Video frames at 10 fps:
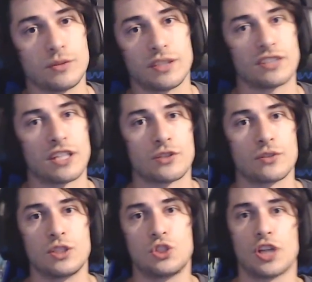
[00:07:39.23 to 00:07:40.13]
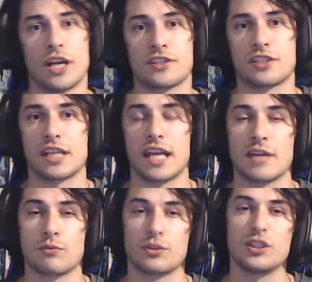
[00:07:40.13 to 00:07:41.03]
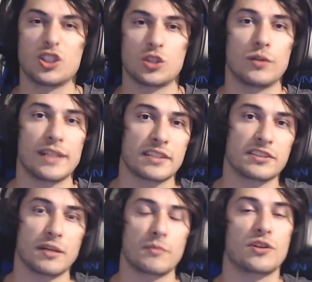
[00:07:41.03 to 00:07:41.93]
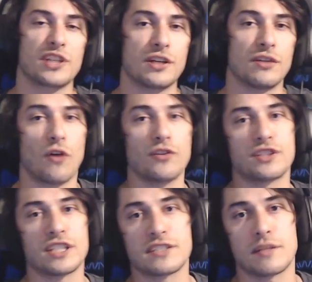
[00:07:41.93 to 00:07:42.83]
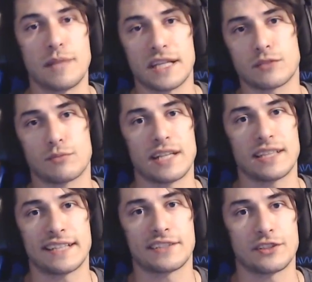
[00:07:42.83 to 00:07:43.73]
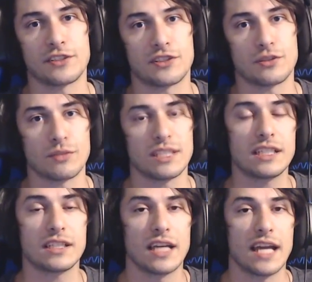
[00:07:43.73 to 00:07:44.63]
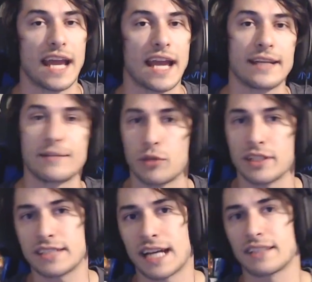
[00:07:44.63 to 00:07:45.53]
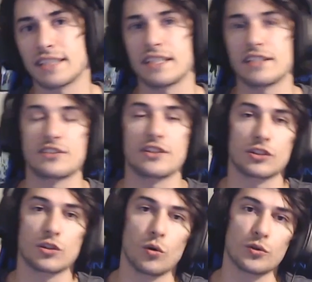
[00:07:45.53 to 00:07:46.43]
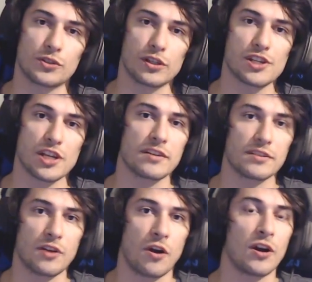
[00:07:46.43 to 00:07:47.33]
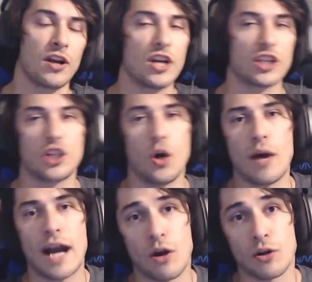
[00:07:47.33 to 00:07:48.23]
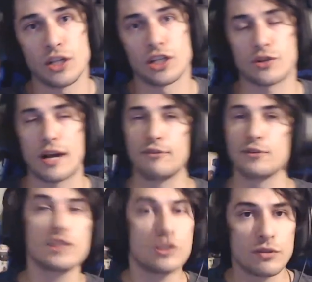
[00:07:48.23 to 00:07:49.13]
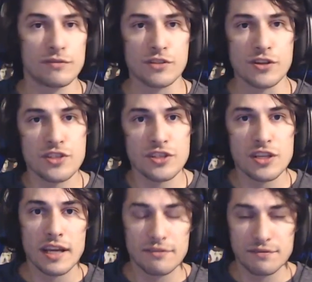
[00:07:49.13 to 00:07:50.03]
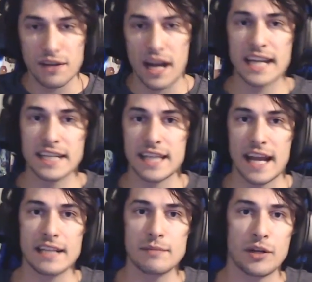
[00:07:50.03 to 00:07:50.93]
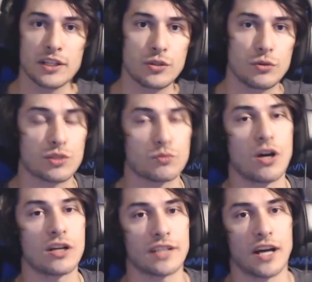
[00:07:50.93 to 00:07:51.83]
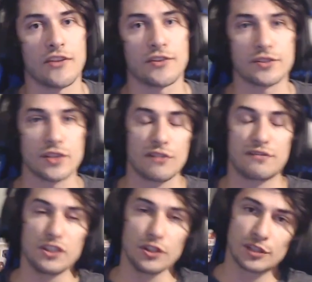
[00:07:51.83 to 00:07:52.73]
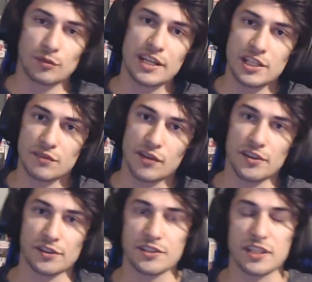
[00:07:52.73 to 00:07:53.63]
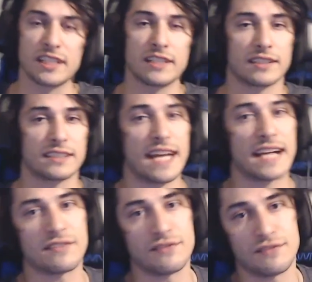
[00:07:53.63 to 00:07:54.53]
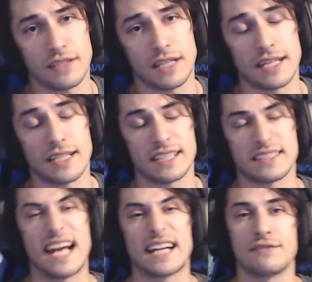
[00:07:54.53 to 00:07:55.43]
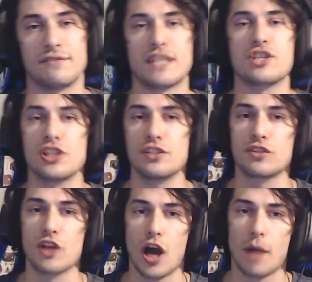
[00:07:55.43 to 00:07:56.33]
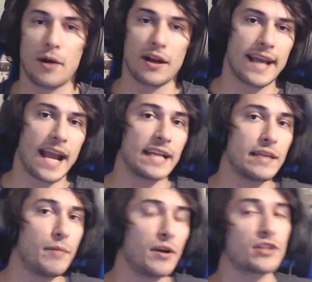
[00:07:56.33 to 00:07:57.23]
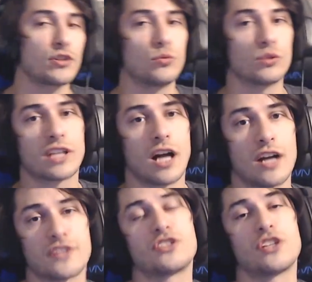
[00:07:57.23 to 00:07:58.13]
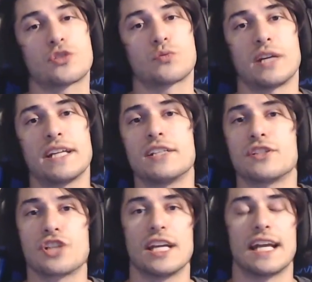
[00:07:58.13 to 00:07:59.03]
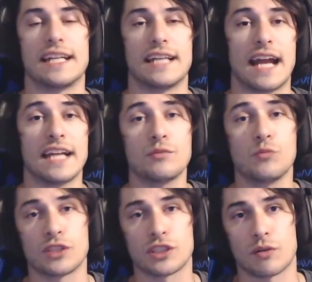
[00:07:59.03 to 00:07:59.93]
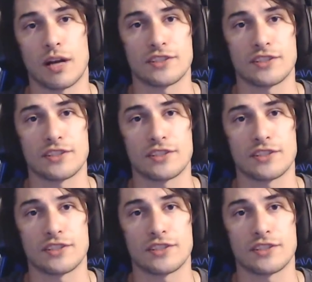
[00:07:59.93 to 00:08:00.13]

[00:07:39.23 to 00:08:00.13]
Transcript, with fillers: essentially just a real quick summary of all the things that make the Red Lanterns unique and what exactly is their goals or agendas. Go out, travel the universe, find anybody who has wronged others, feel the rage of others, and an exact and exact vengeance upon anybody who would cause such rage in anyone across the